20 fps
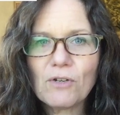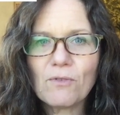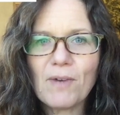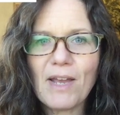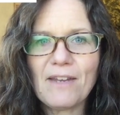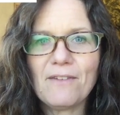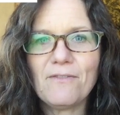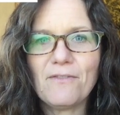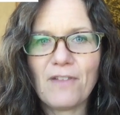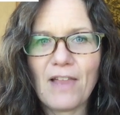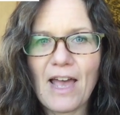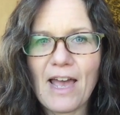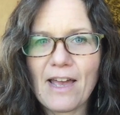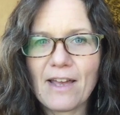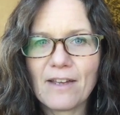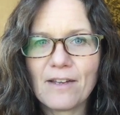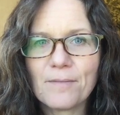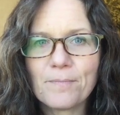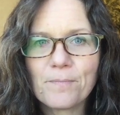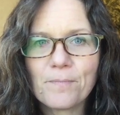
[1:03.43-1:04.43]
red
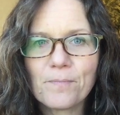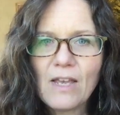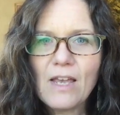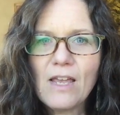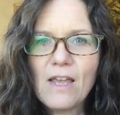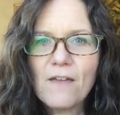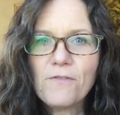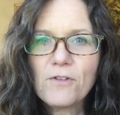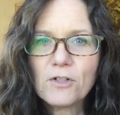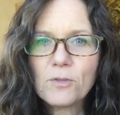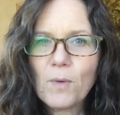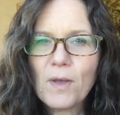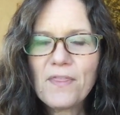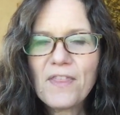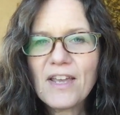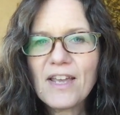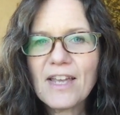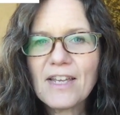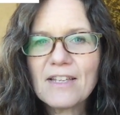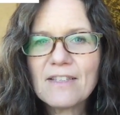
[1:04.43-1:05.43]
flag. If there's one thing
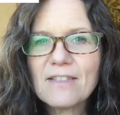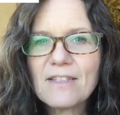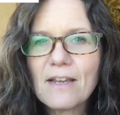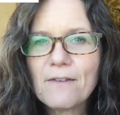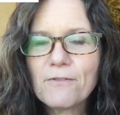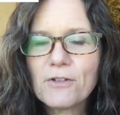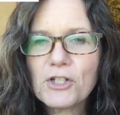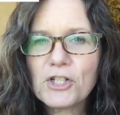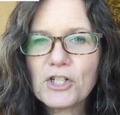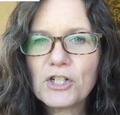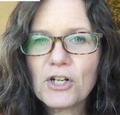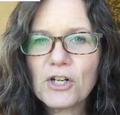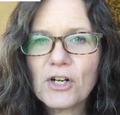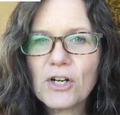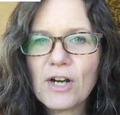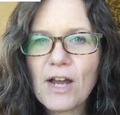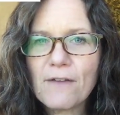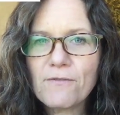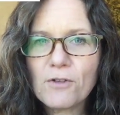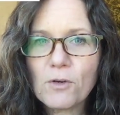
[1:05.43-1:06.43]
I can say for
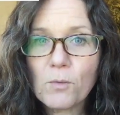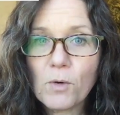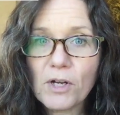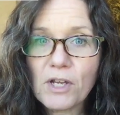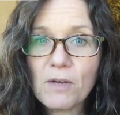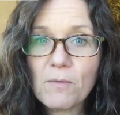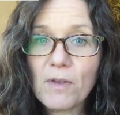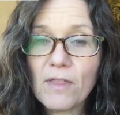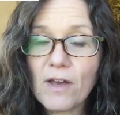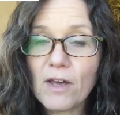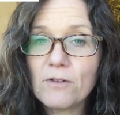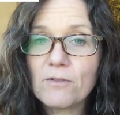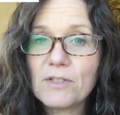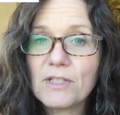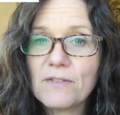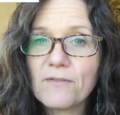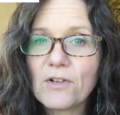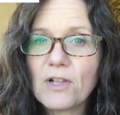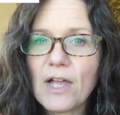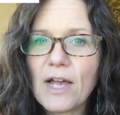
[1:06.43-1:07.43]
sure after working with hundreds
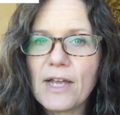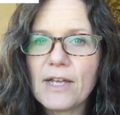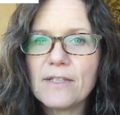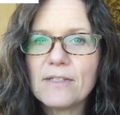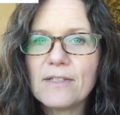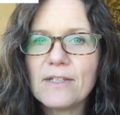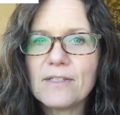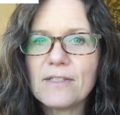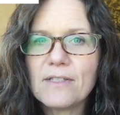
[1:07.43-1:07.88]
of clients, it's